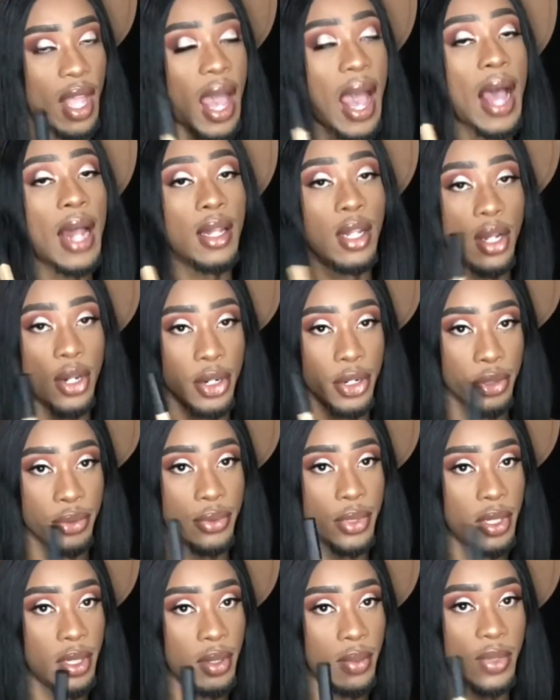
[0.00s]
I
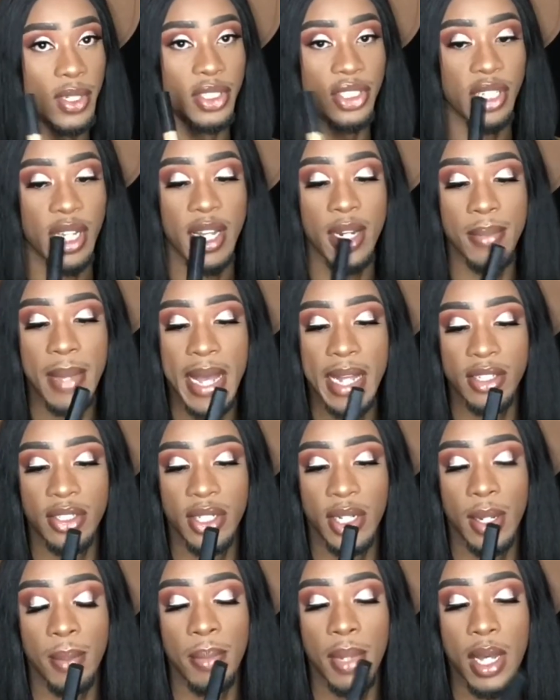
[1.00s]
learned with shade
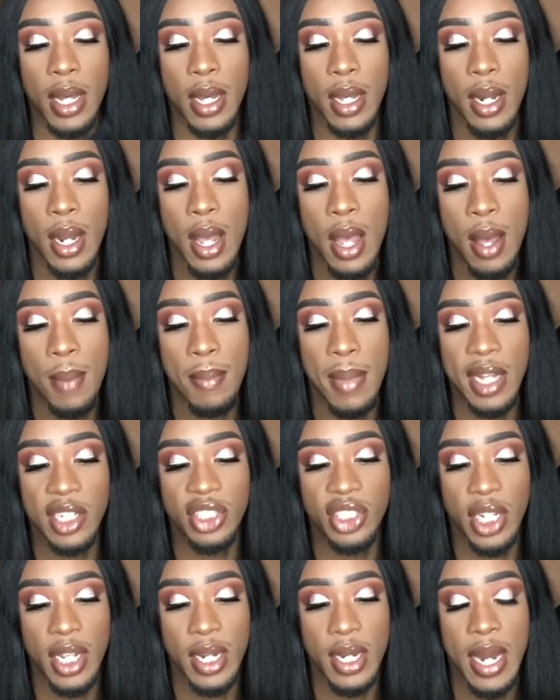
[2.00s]
matching, but my
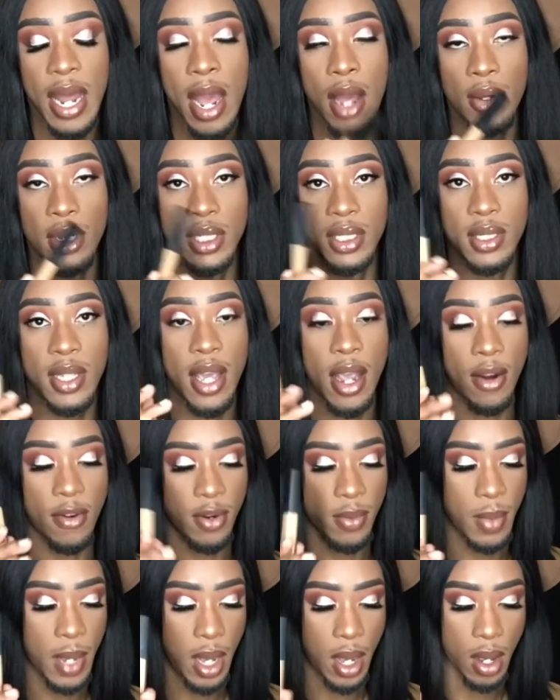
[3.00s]
shade now is
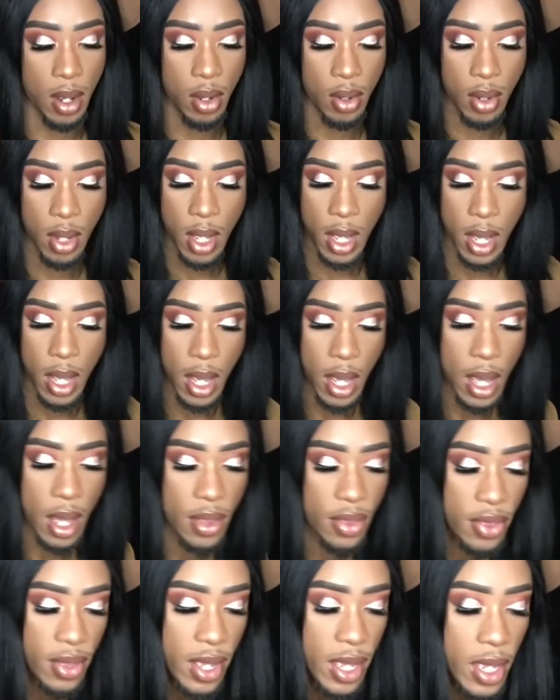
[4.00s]
caramel.
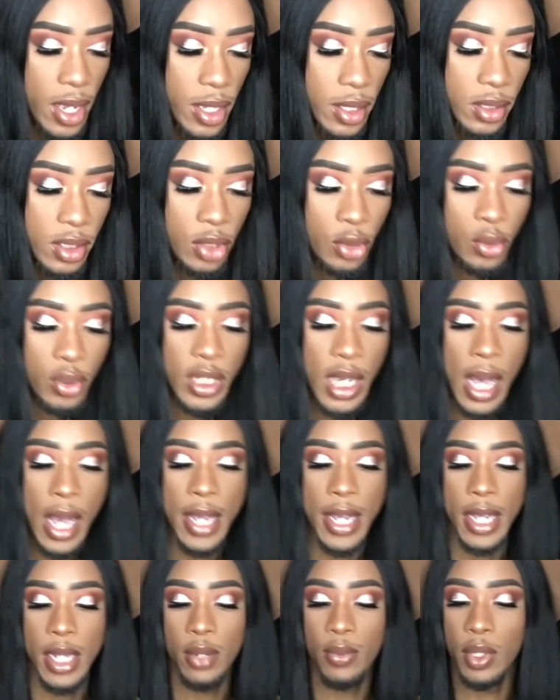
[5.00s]
And then to tie
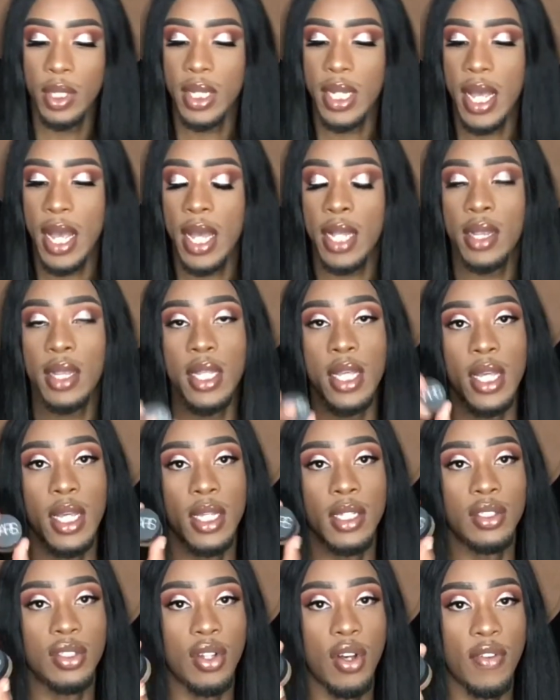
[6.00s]
in with that, the
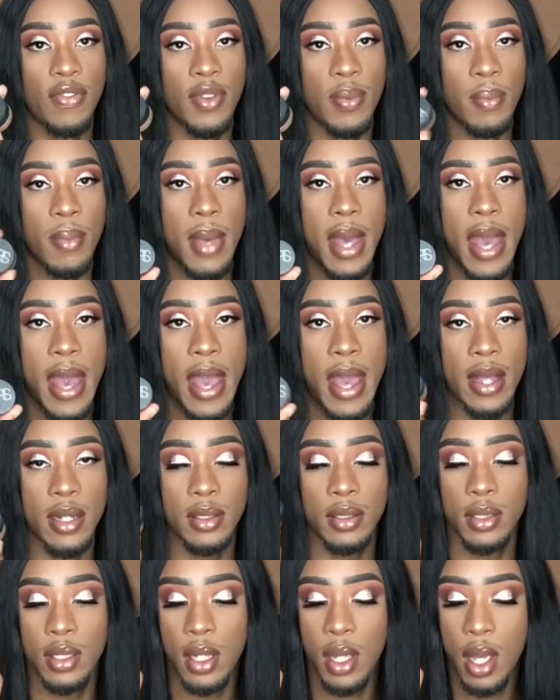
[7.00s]
soft
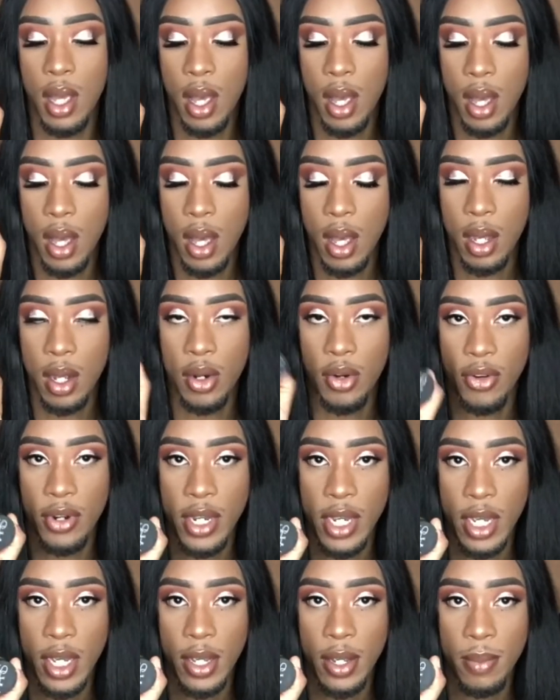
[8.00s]
matte
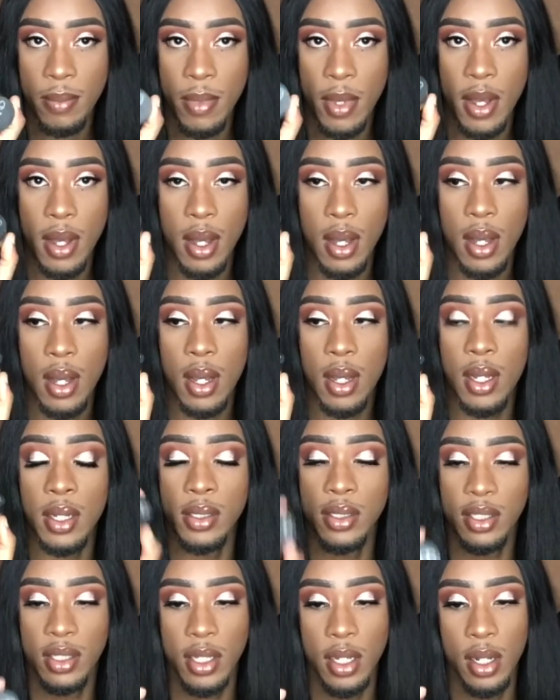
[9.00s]
cream
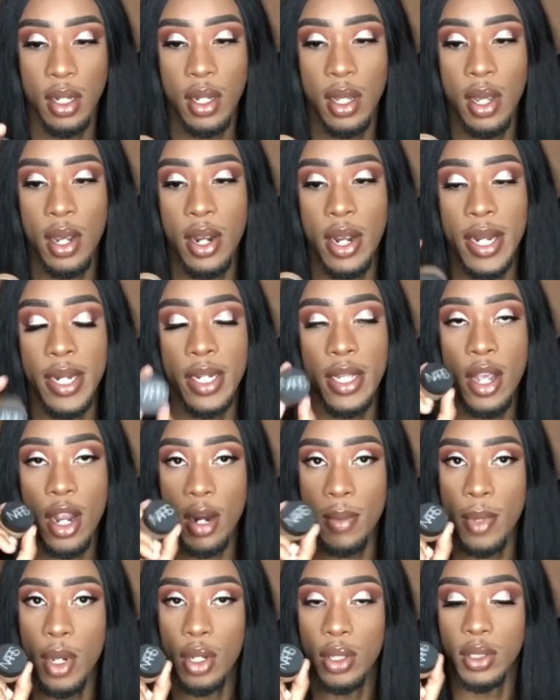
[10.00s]
concealer in
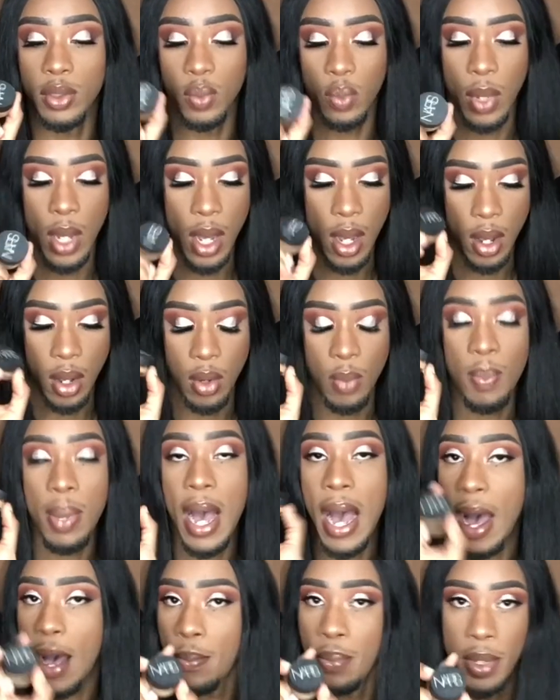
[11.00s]
caramel as well,
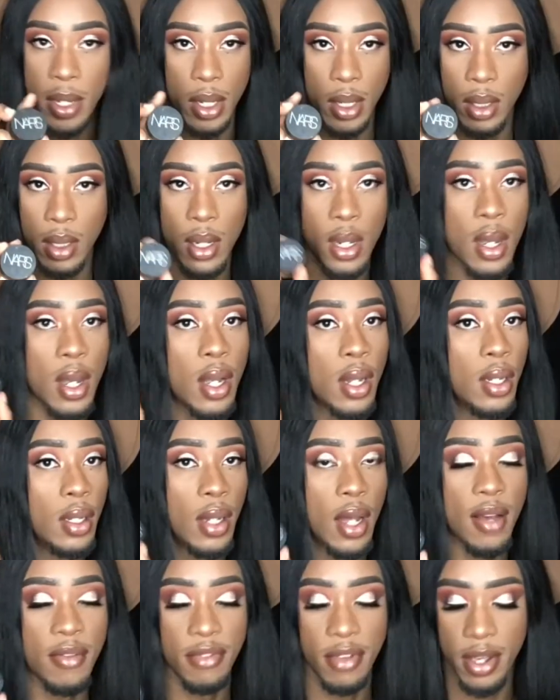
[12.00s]
poppin',
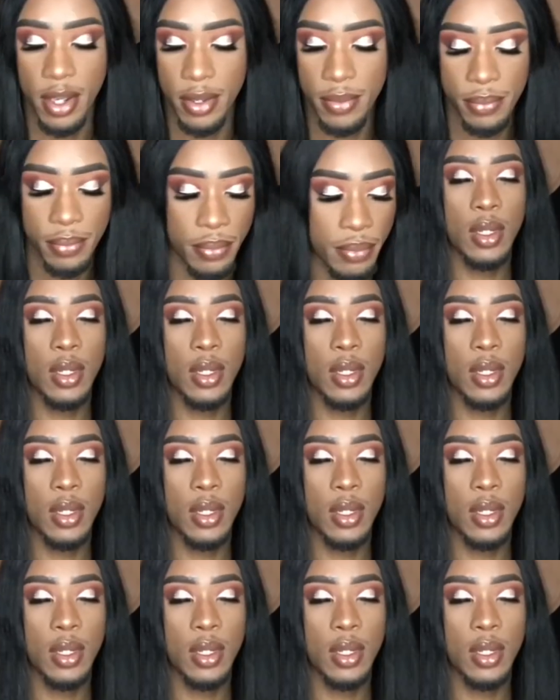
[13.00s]
love it.